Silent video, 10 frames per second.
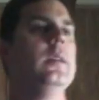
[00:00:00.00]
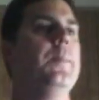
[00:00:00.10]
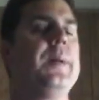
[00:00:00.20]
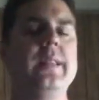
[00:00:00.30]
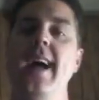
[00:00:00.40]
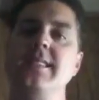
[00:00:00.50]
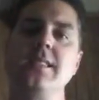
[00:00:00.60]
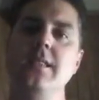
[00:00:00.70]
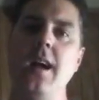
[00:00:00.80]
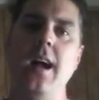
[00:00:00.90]
But that's
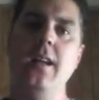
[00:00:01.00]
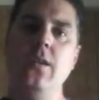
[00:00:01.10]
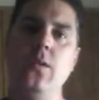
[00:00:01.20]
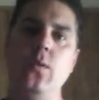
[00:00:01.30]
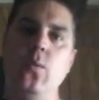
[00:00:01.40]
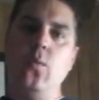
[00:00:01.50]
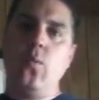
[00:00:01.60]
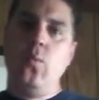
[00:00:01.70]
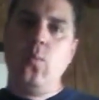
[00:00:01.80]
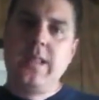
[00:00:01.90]
not
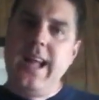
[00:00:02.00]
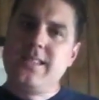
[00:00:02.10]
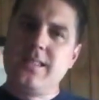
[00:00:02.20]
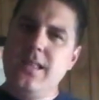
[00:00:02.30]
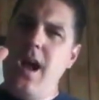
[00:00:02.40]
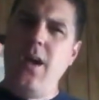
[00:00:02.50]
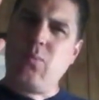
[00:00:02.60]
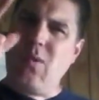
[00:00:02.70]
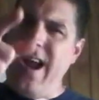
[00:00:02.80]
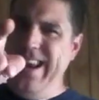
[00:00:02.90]

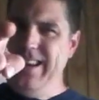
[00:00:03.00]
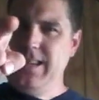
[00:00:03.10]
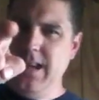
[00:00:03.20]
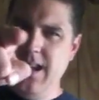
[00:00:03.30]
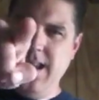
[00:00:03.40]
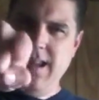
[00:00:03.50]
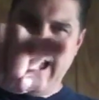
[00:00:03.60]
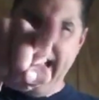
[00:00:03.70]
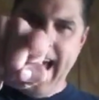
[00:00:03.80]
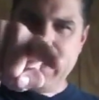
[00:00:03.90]
right,
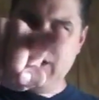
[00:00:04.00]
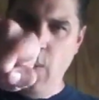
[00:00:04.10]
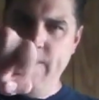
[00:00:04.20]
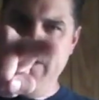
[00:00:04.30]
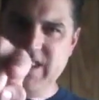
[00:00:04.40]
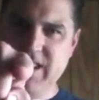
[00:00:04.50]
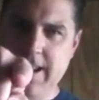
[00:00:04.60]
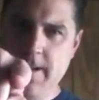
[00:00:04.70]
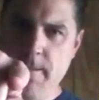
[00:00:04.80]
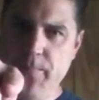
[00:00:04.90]

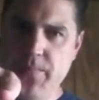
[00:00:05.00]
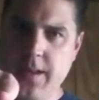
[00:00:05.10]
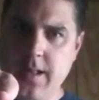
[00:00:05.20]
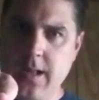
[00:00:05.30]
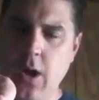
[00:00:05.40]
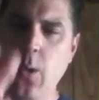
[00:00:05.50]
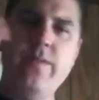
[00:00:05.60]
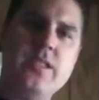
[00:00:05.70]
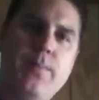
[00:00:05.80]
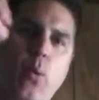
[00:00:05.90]
ACTIVISION. We've
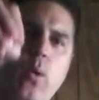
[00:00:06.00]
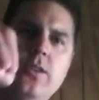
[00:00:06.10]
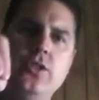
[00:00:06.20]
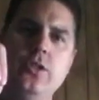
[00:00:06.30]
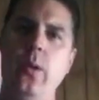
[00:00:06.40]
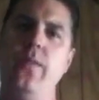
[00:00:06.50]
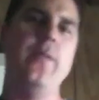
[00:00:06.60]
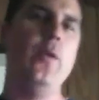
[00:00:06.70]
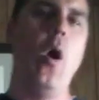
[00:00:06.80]
supported you. We've gave you